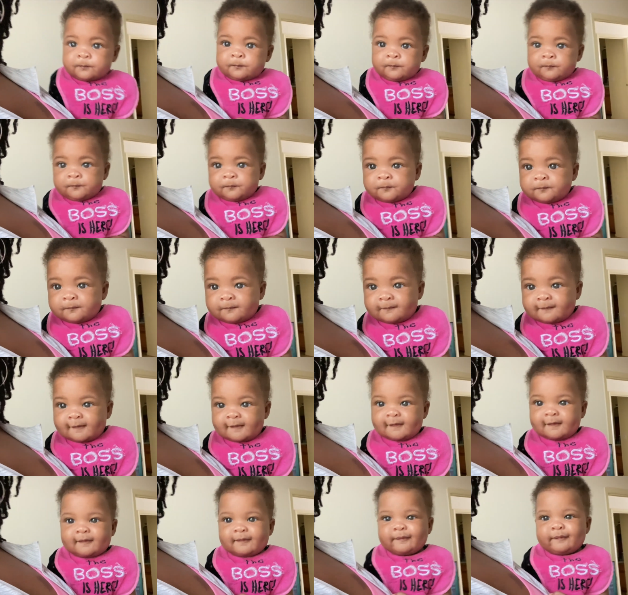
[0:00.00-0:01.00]

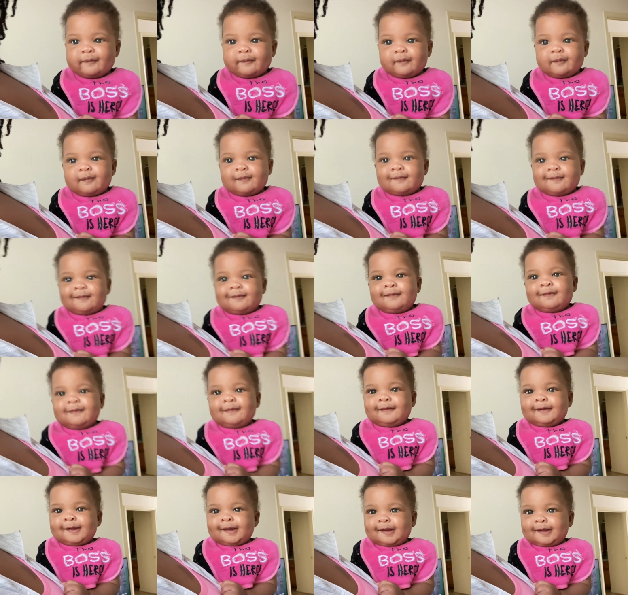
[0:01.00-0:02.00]

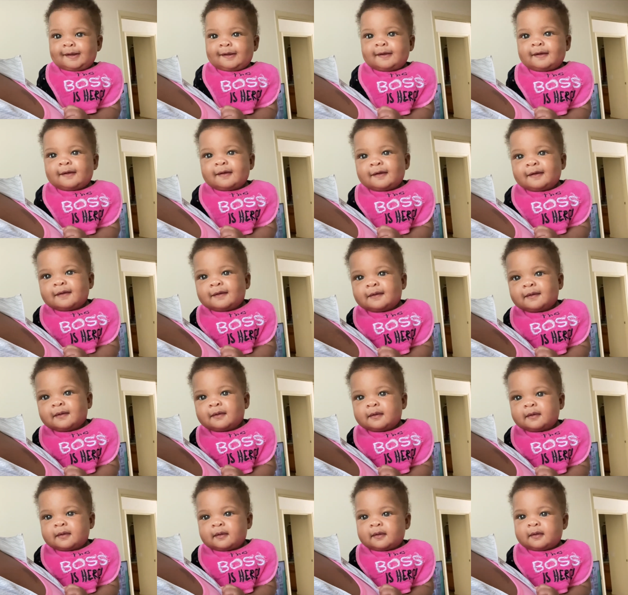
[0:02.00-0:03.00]

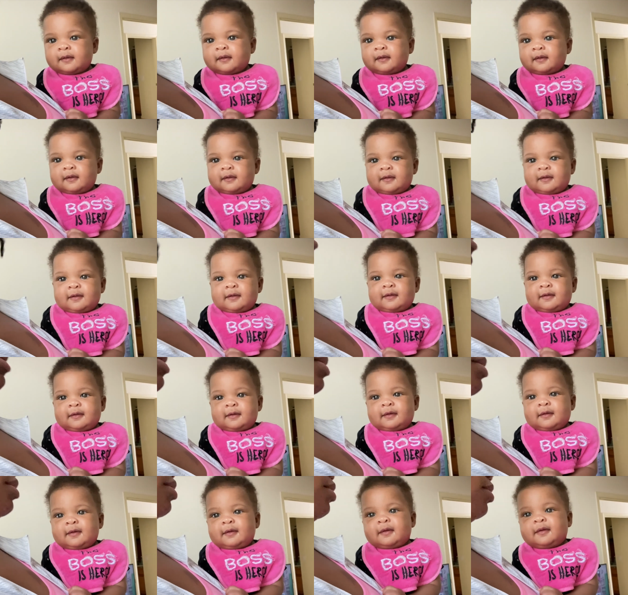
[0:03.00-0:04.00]

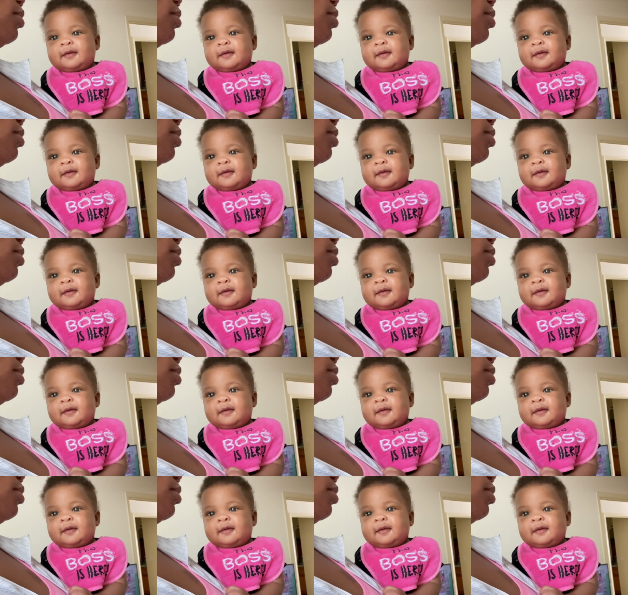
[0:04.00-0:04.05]
[no speech]